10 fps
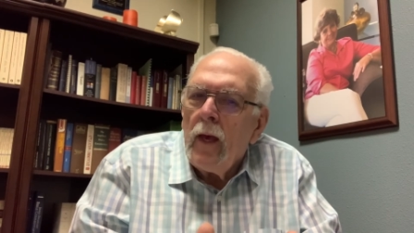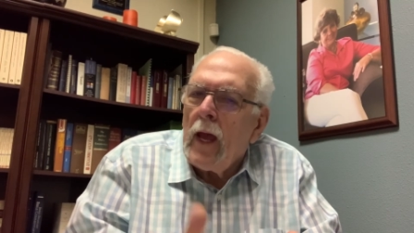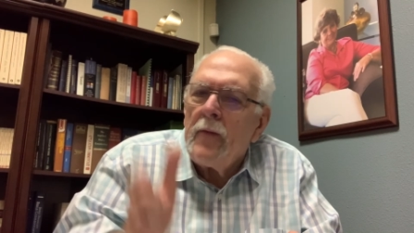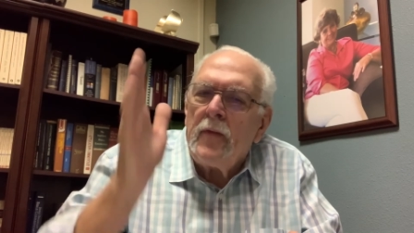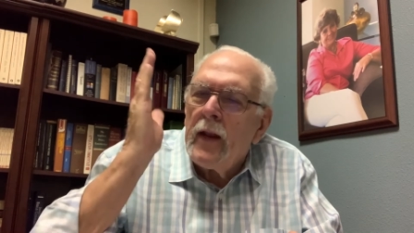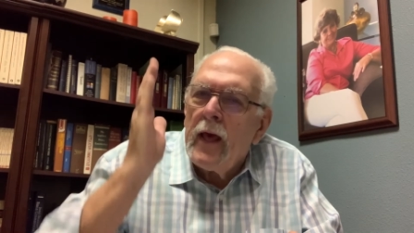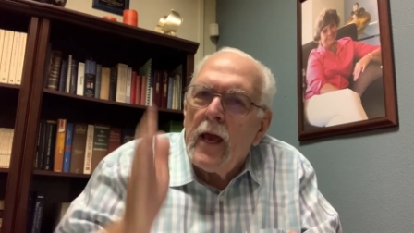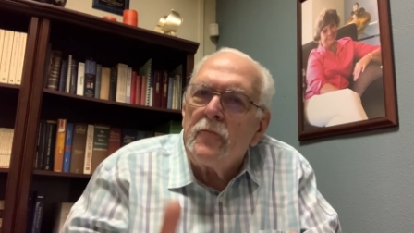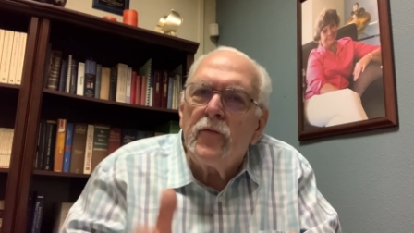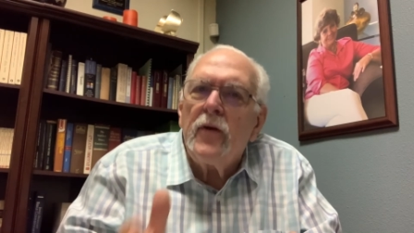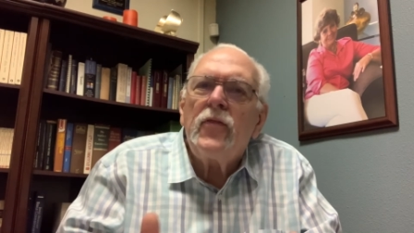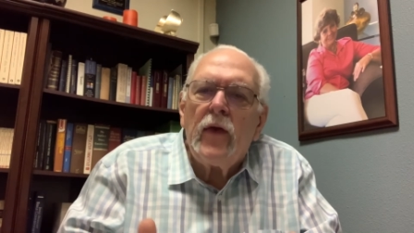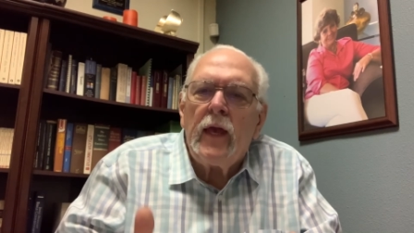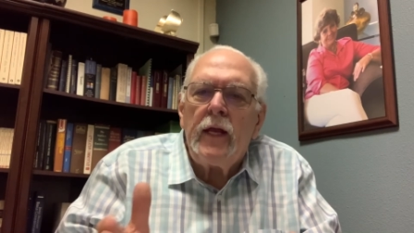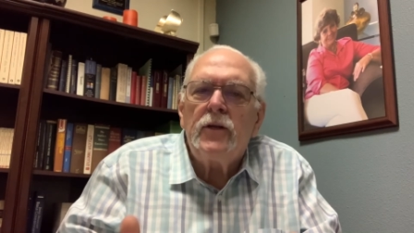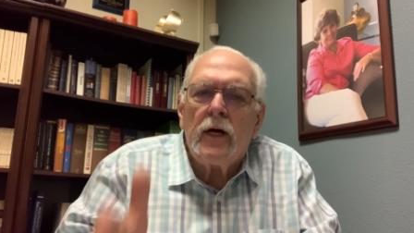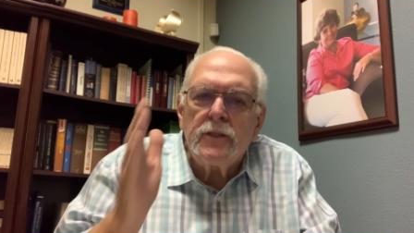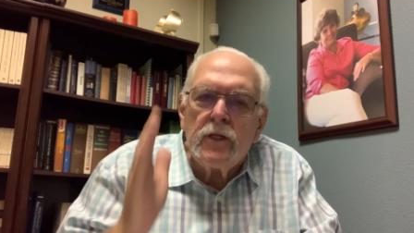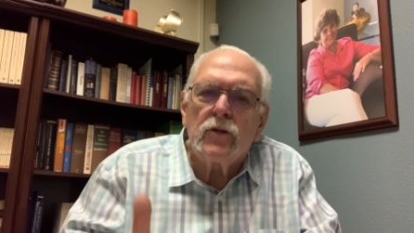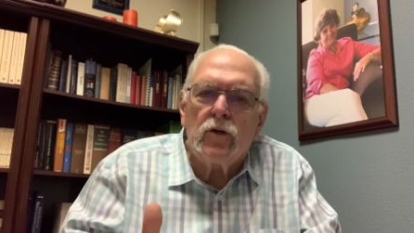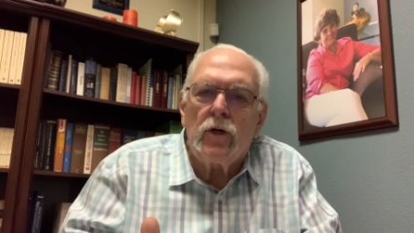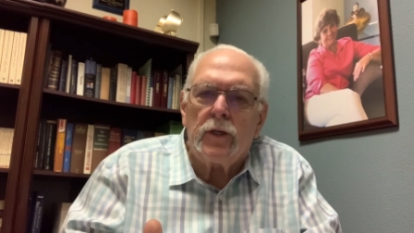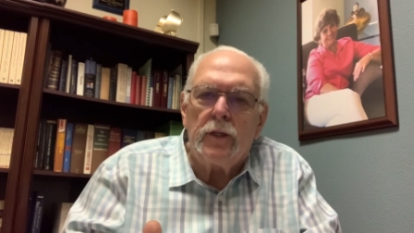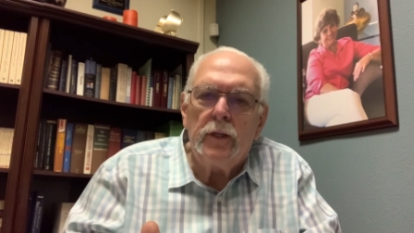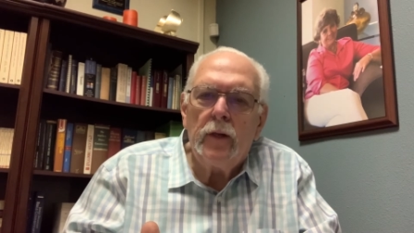and that everything he does is good.